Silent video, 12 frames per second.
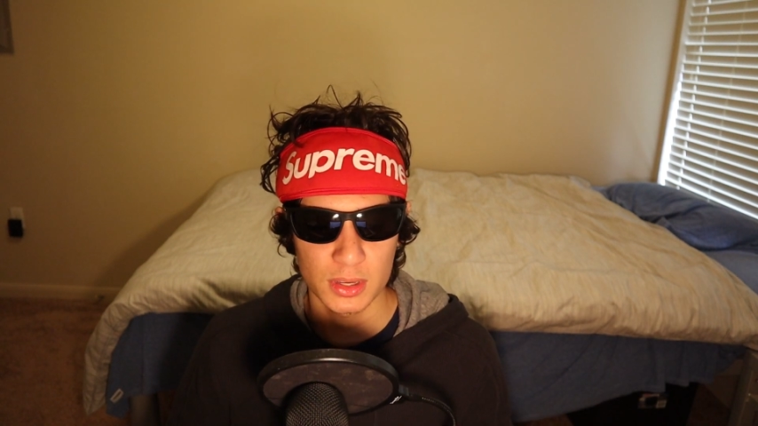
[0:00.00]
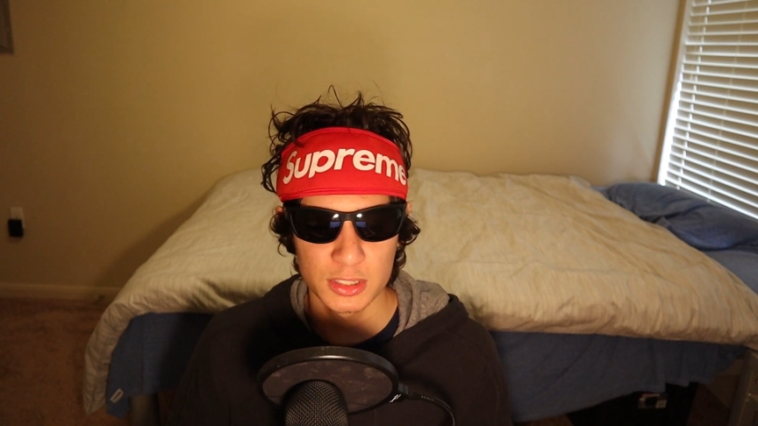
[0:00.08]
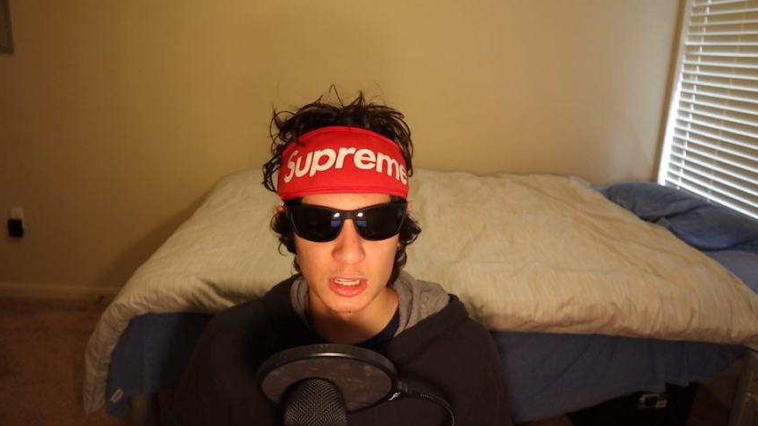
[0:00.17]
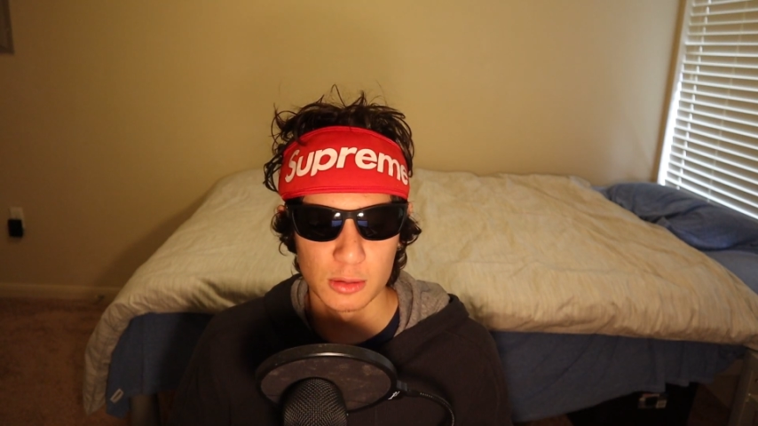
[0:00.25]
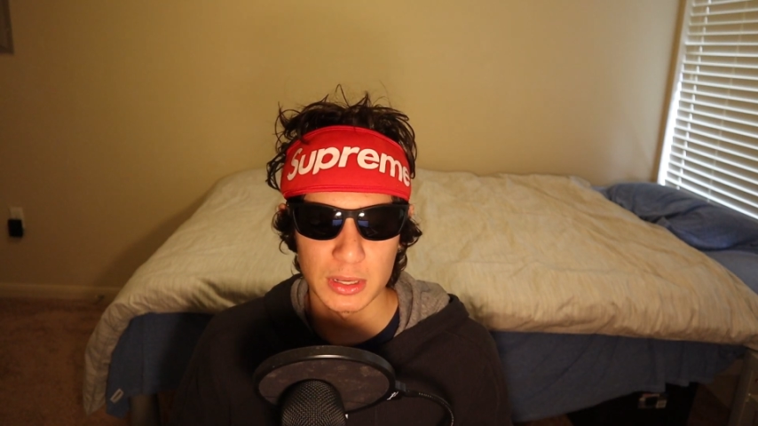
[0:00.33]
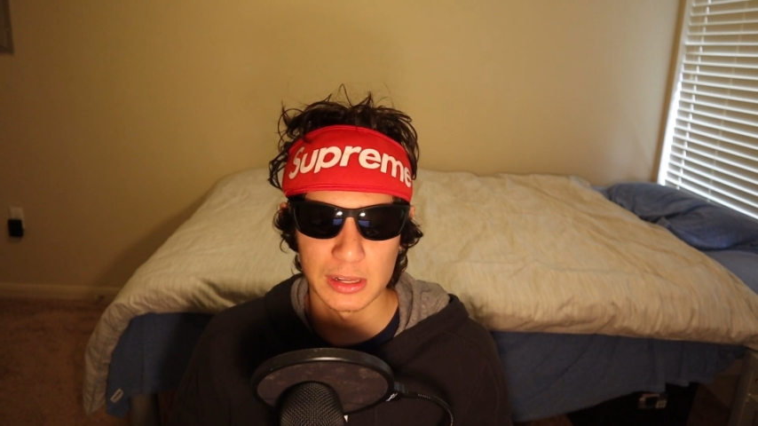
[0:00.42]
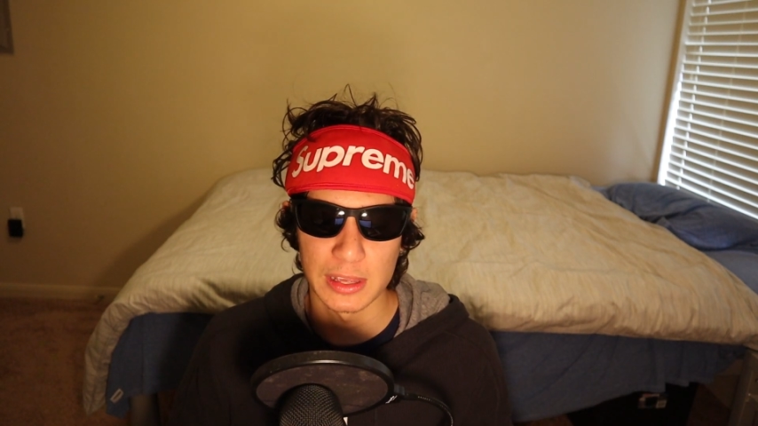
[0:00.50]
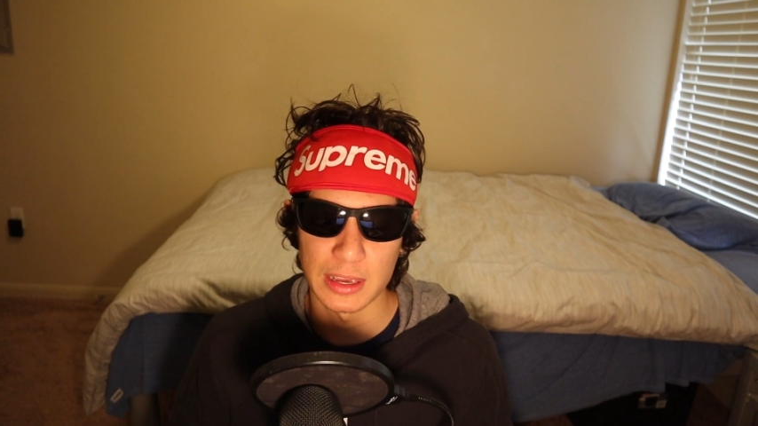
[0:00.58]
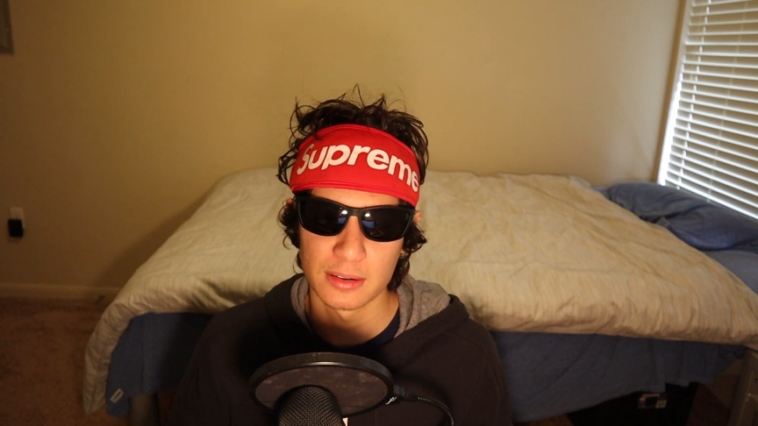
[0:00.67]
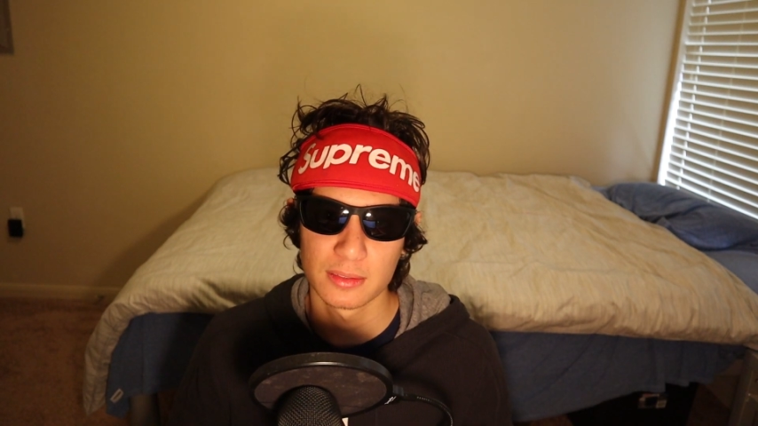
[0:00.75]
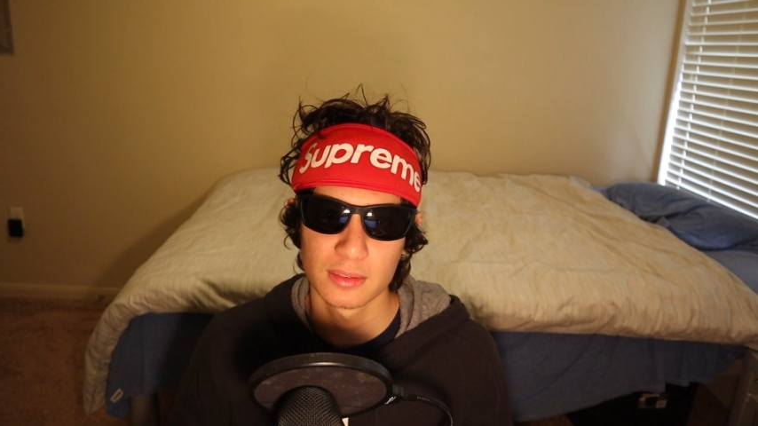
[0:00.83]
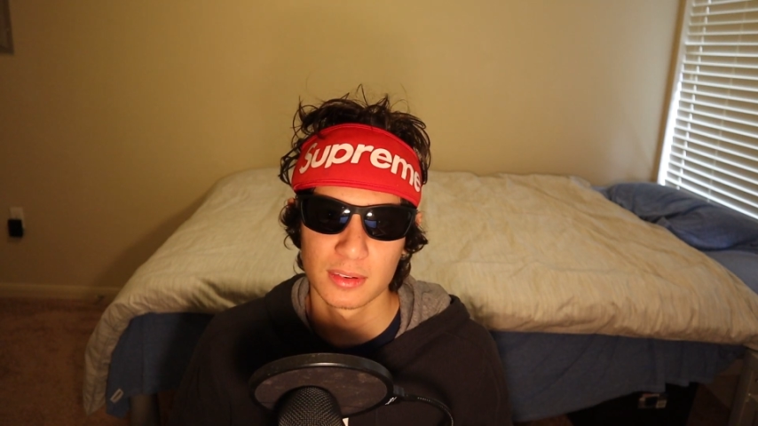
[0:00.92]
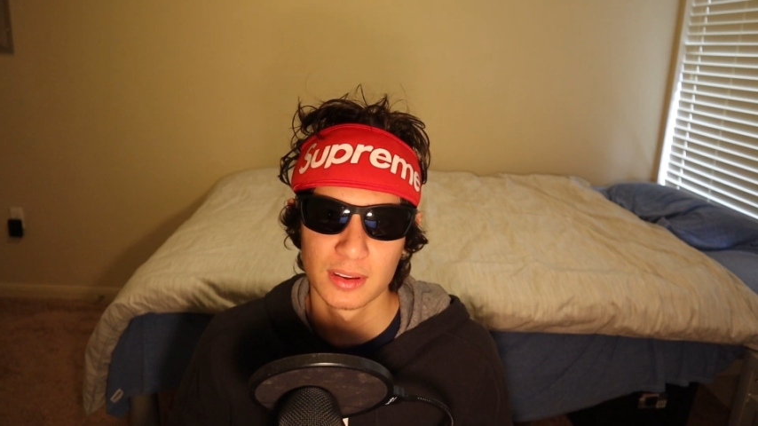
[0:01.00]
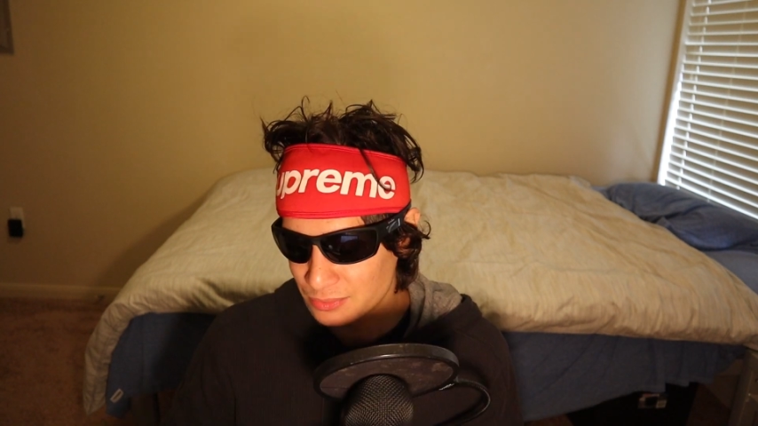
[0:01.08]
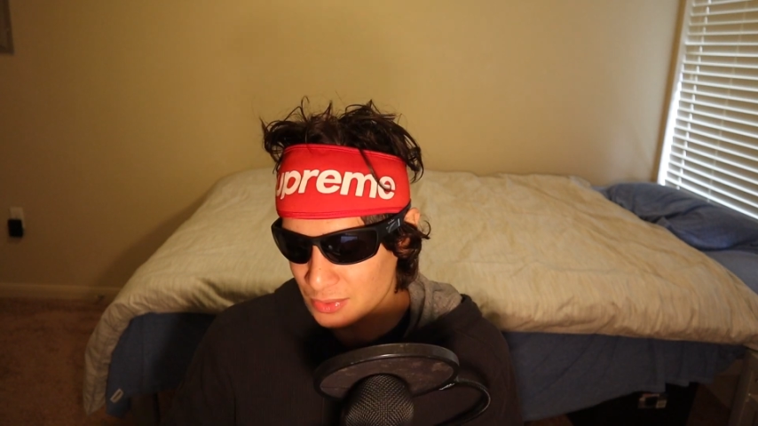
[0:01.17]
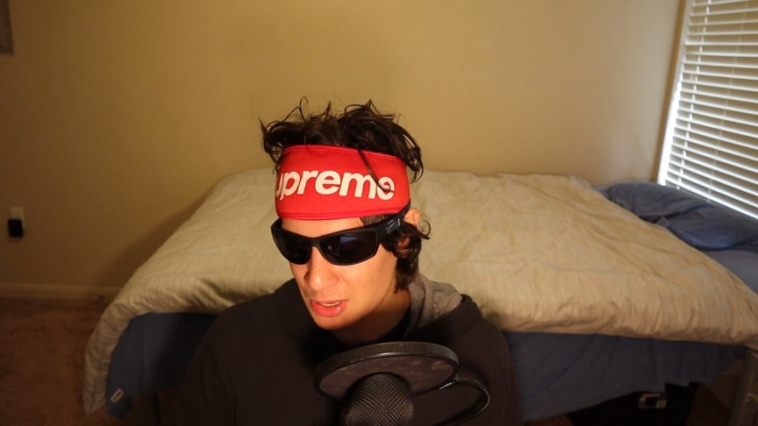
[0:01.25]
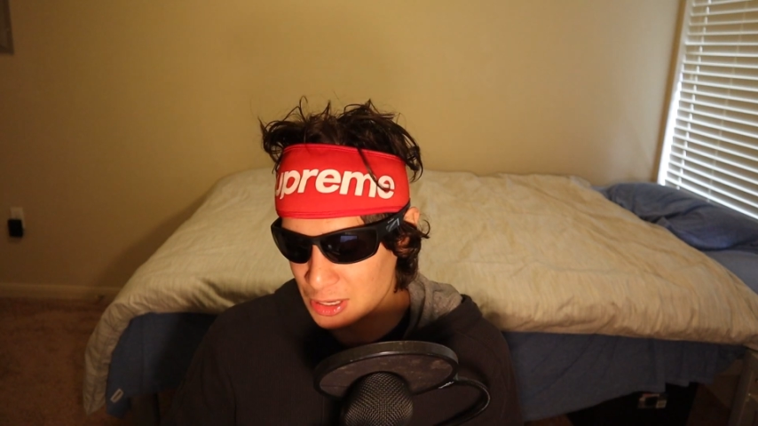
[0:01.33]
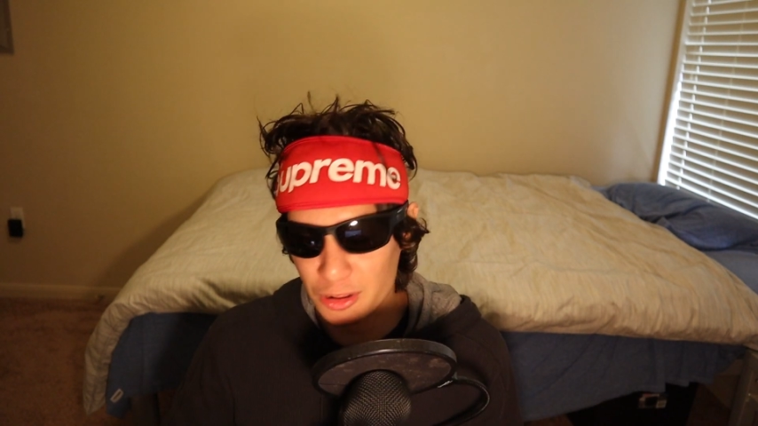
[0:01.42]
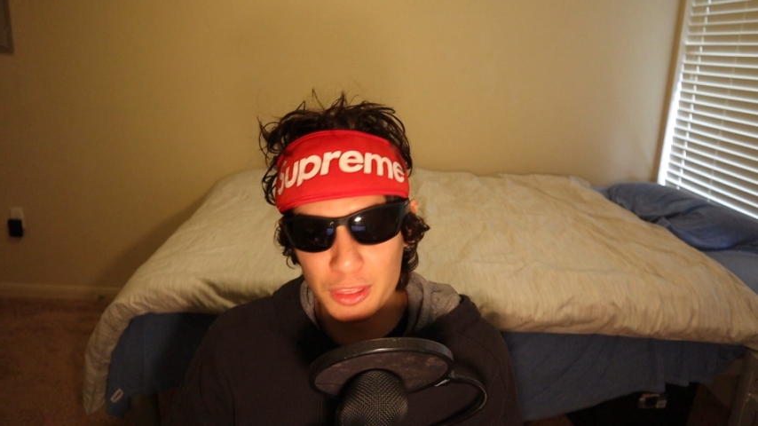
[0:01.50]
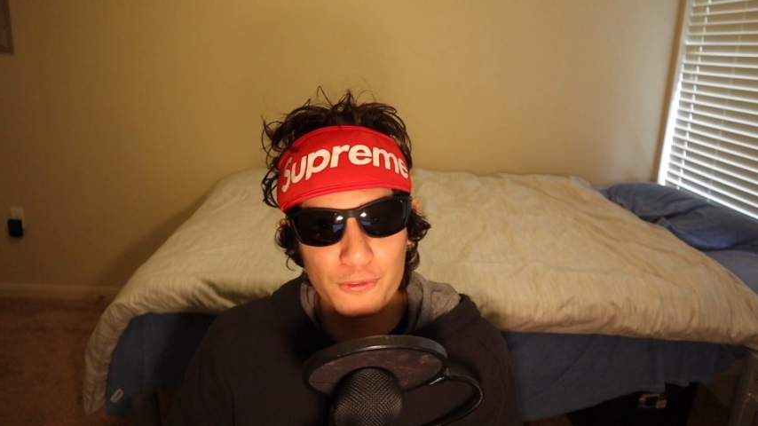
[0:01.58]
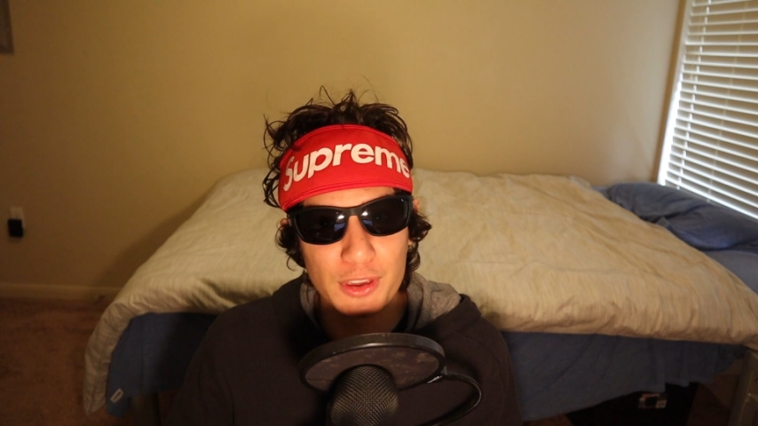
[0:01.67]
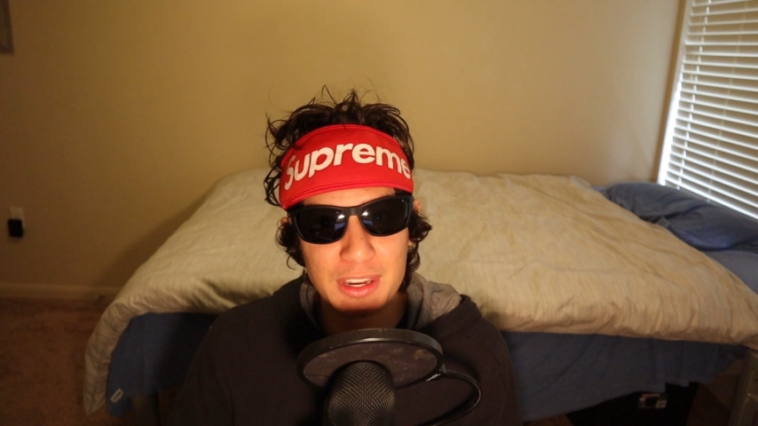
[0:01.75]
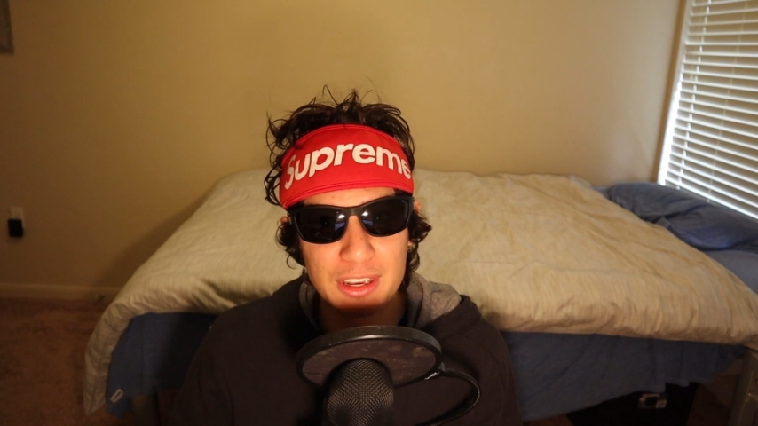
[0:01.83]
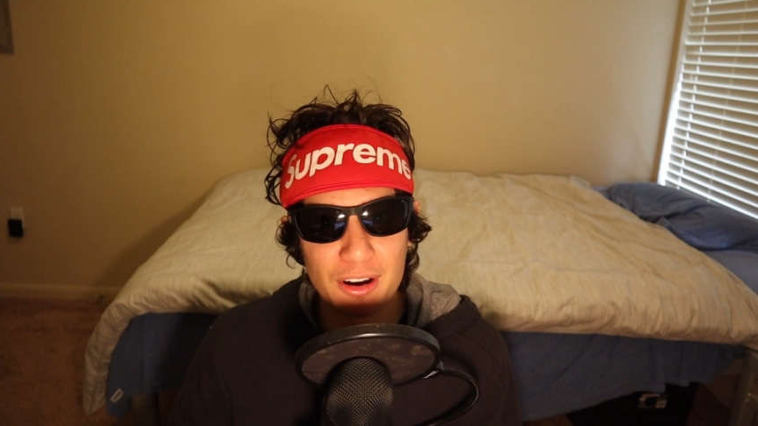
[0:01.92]
It's gonna be lit. You know the
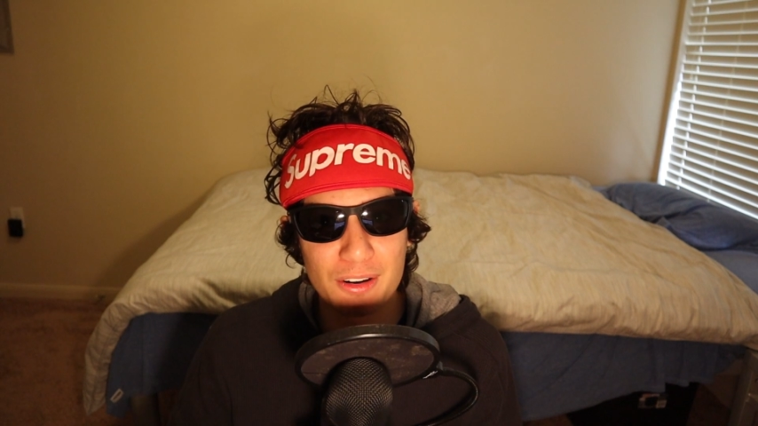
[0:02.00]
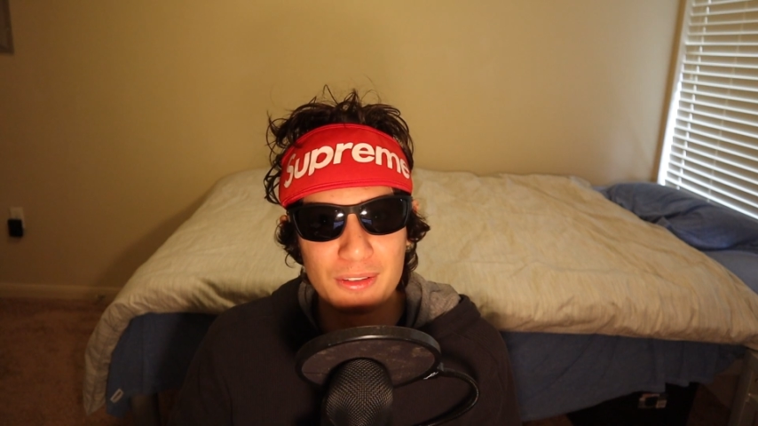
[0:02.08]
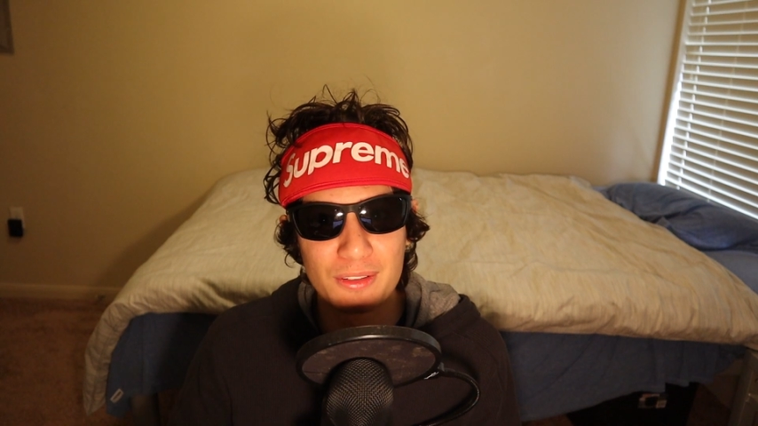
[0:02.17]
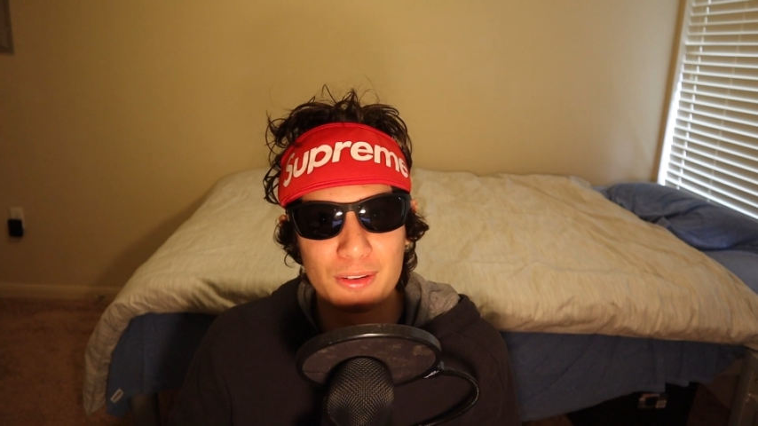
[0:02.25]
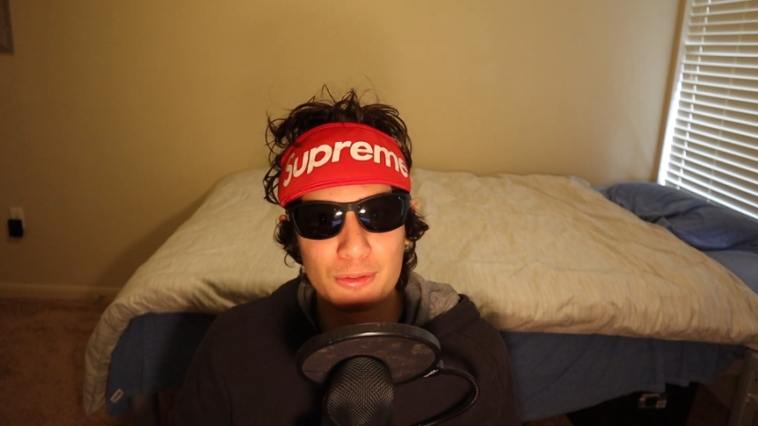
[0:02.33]
video